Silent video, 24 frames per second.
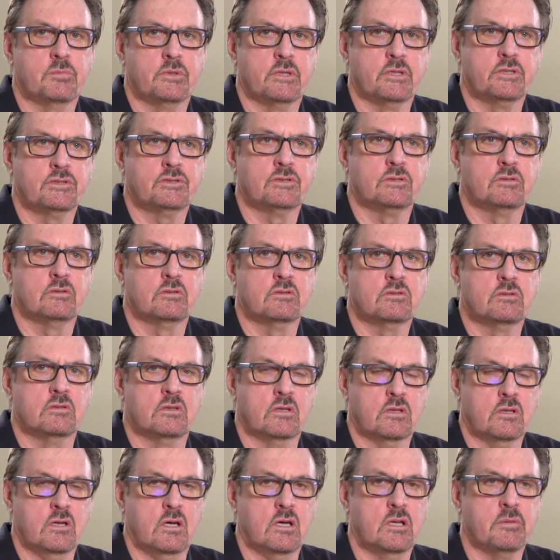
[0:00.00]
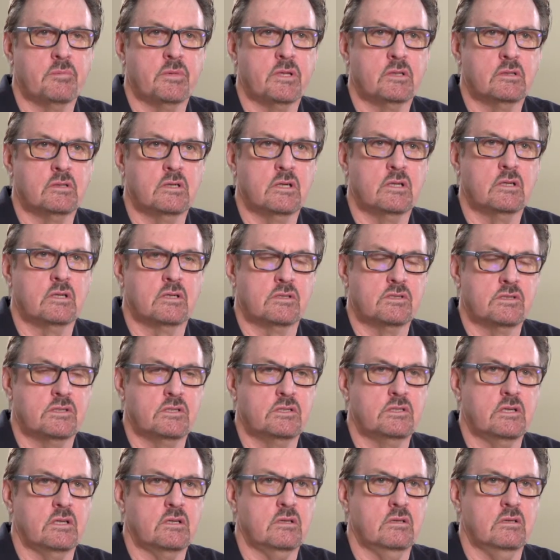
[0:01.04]
of brake shoes, an economy line, our
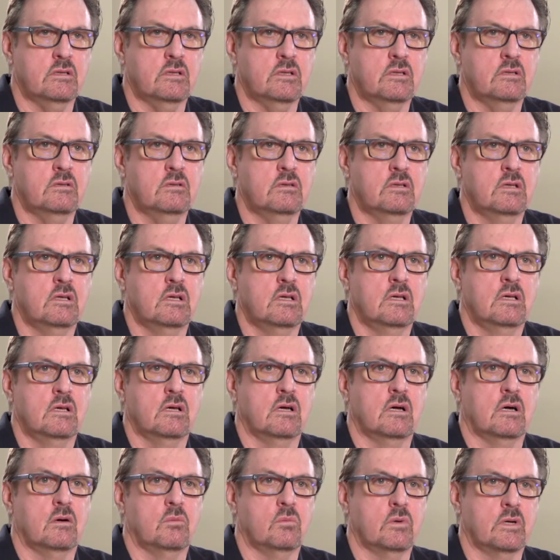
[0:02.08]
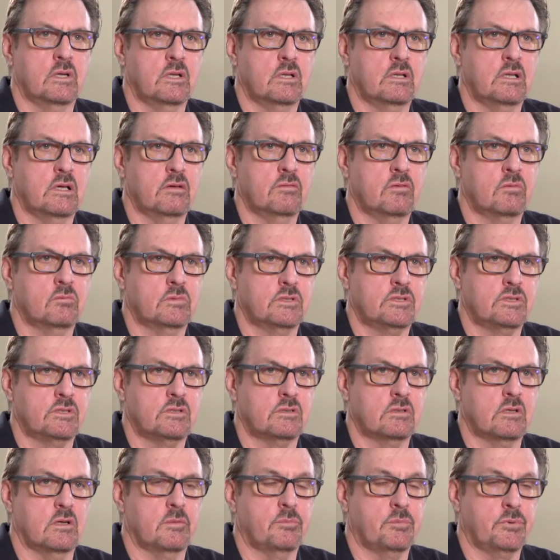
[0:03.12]
STOPTECH line, our 111, which
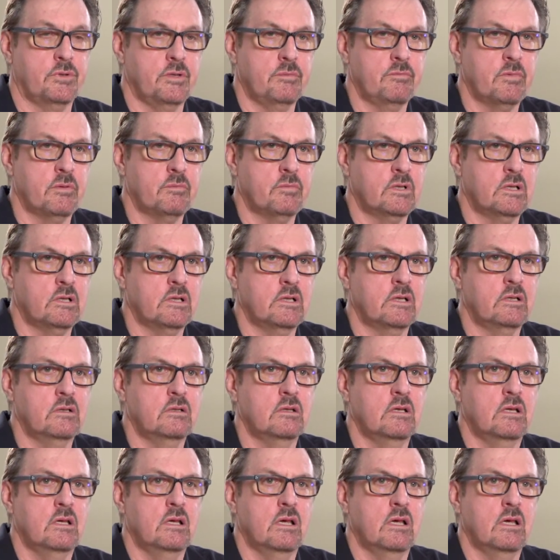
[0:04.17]
is our premium line,